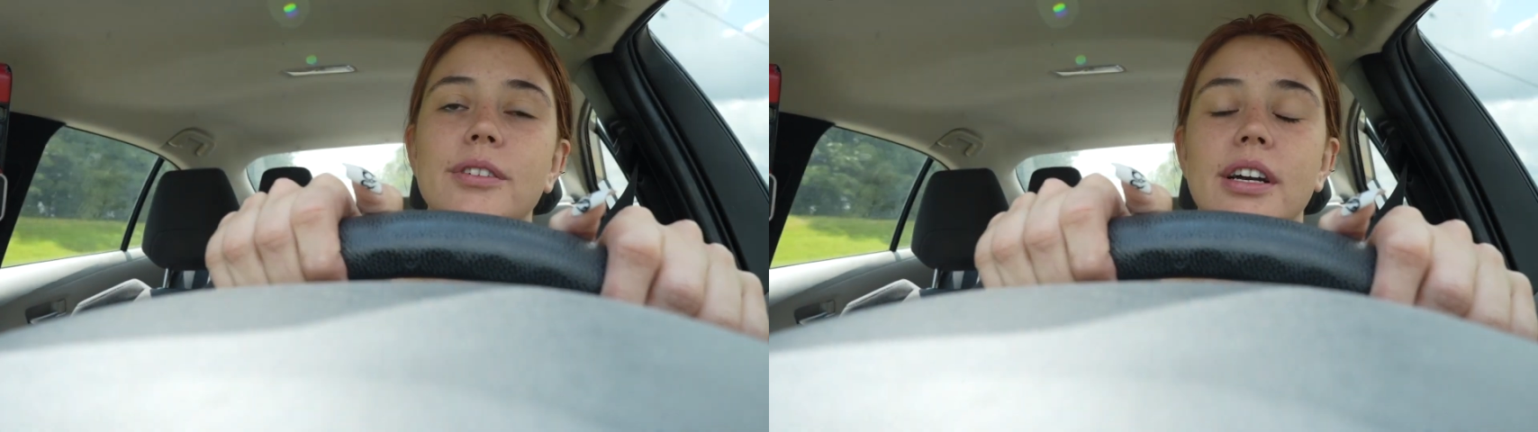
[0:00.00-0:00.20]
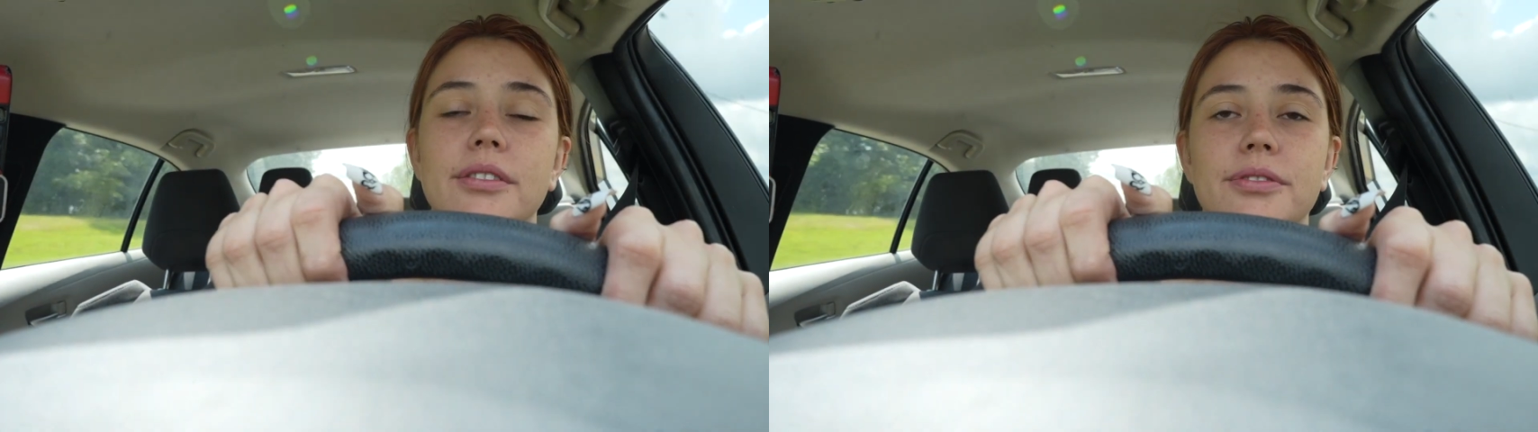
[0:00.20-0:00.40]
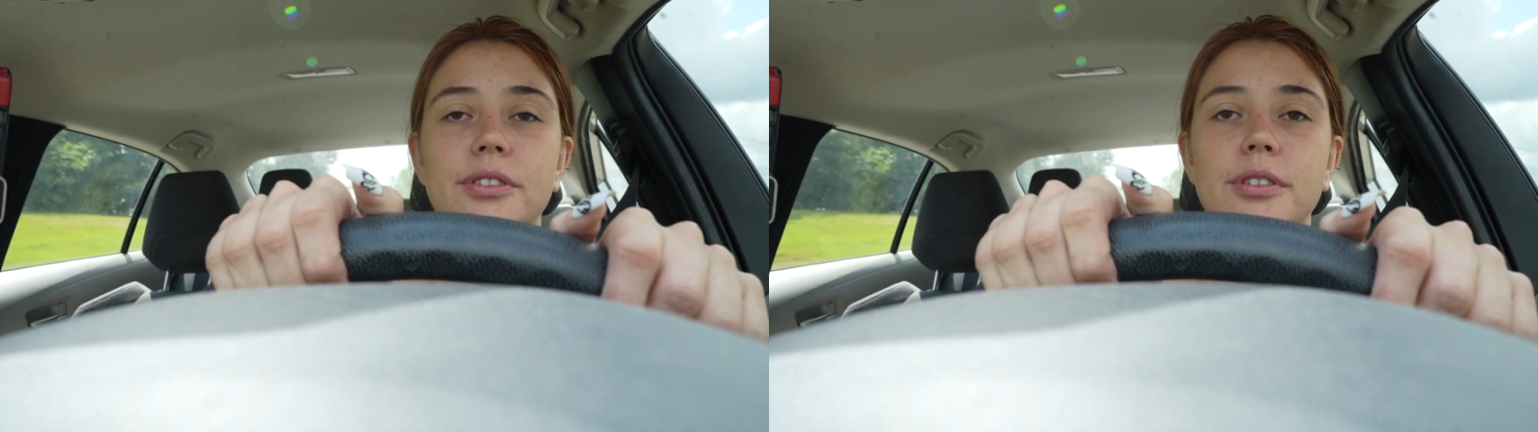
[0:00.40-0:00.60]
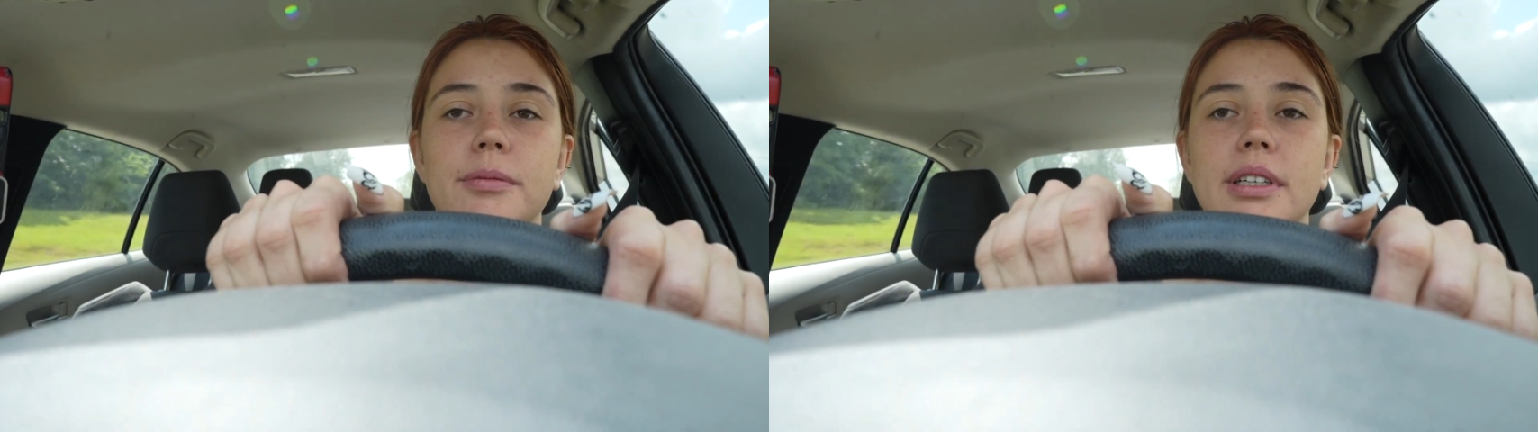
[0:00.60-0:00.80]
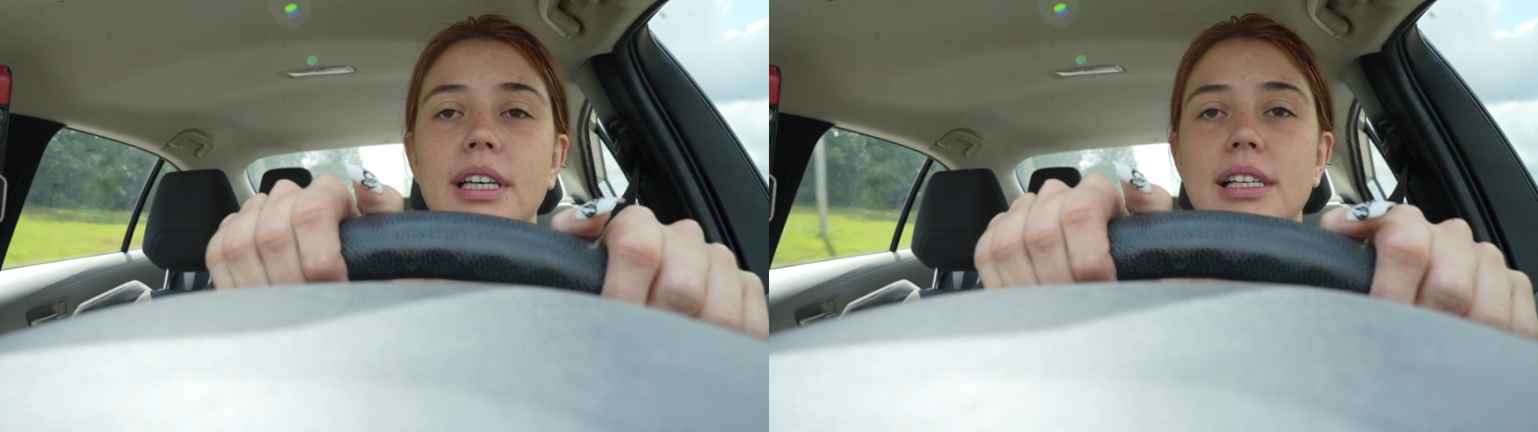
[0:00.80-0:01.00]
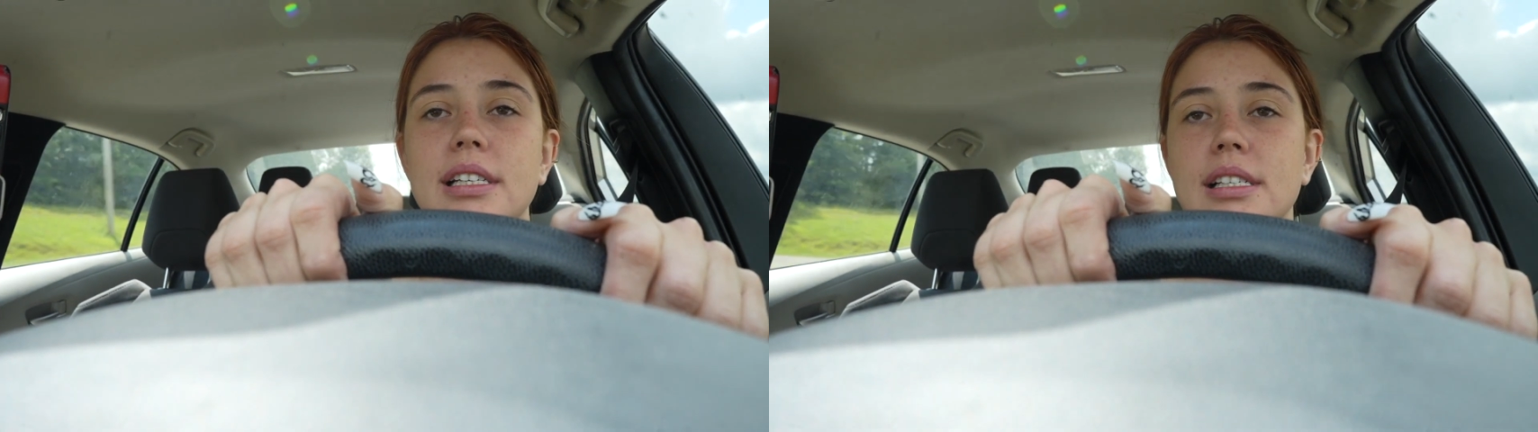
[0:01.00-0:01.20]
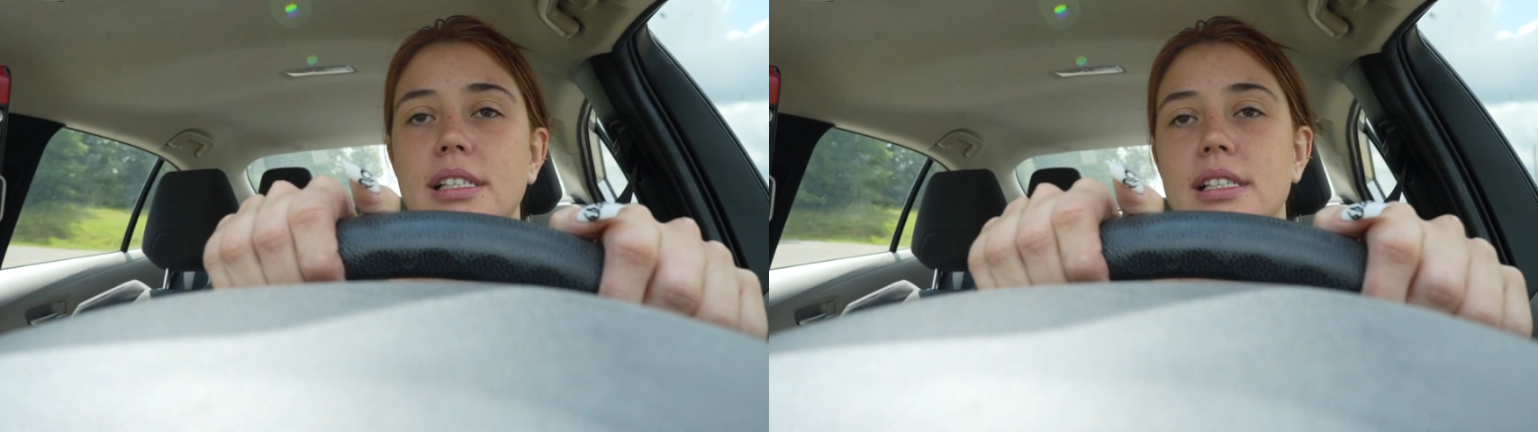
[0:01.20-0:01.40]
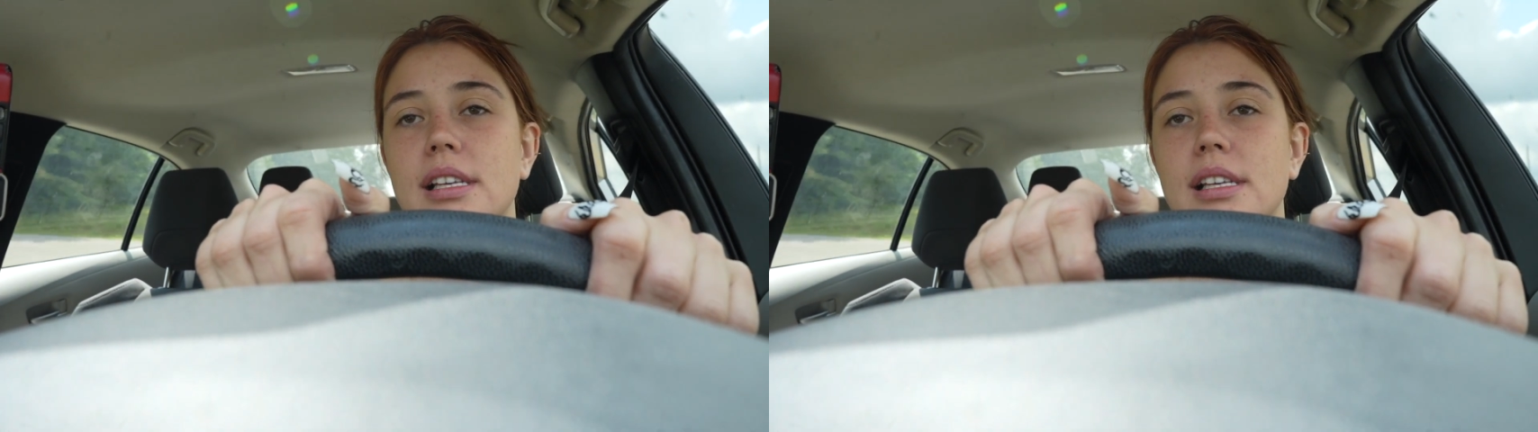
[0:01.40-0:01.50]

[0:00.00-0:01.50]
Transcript: grateful because